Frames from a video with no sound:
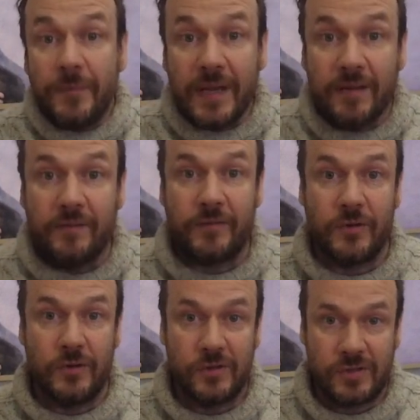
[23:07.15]
be
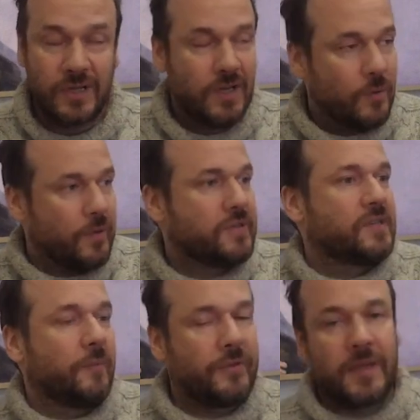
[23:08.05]
infused, with
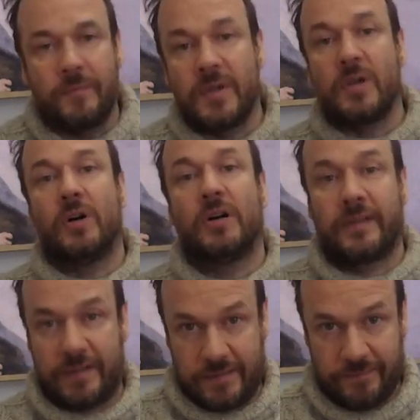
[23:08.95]
something beyond
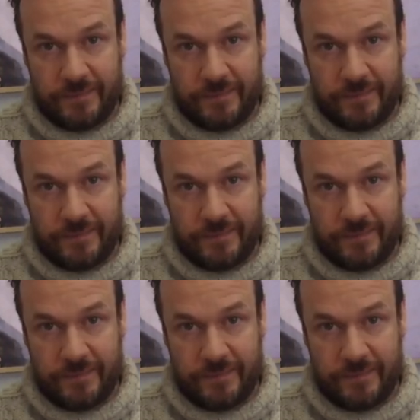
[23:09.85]
it.